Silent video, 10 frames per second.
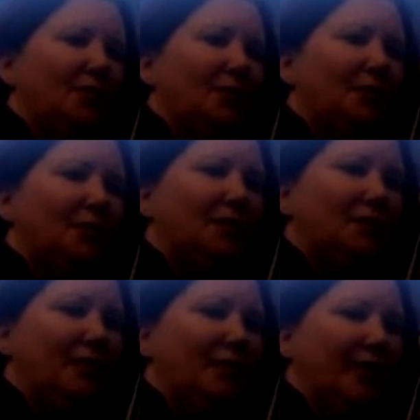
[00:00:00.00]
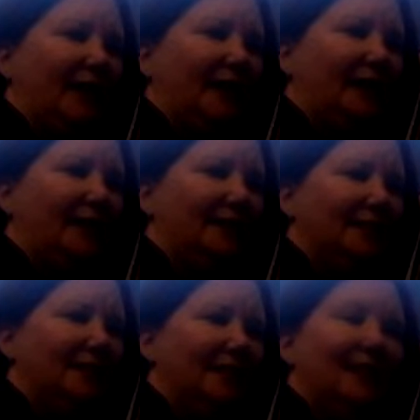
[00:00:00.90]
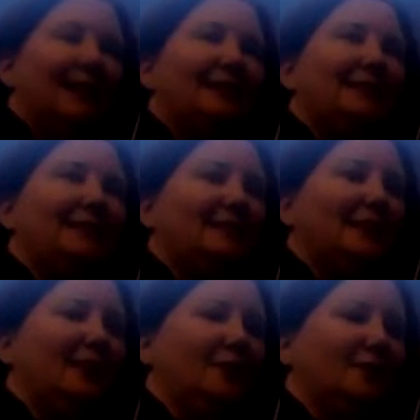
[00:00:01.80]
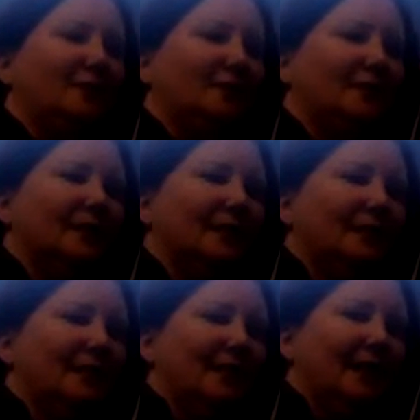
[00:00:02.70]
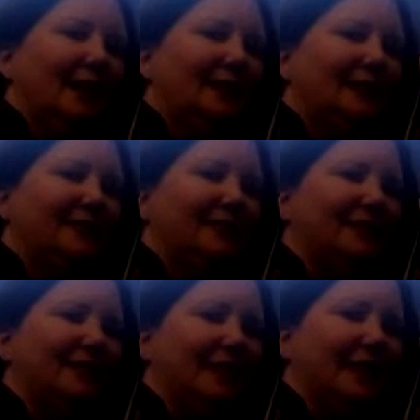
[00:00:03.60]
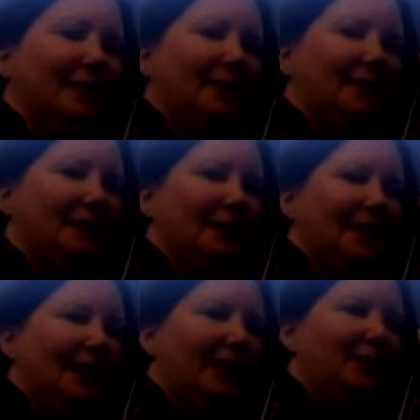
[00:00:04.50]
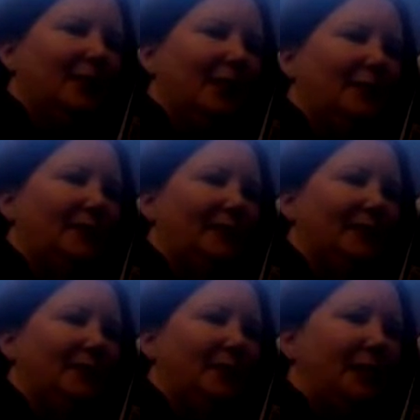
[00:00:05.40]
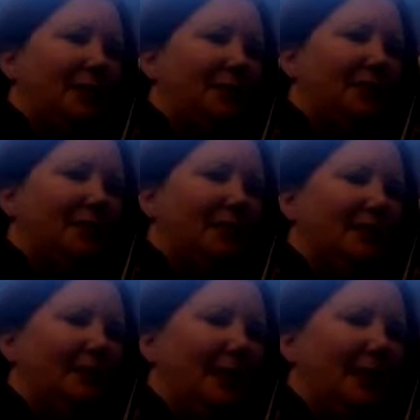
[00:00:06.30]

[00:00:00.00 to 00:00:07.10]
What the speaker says: do we do, Raphael?" And I didn't know. I just looked at him, and Rat was looking from him to me, then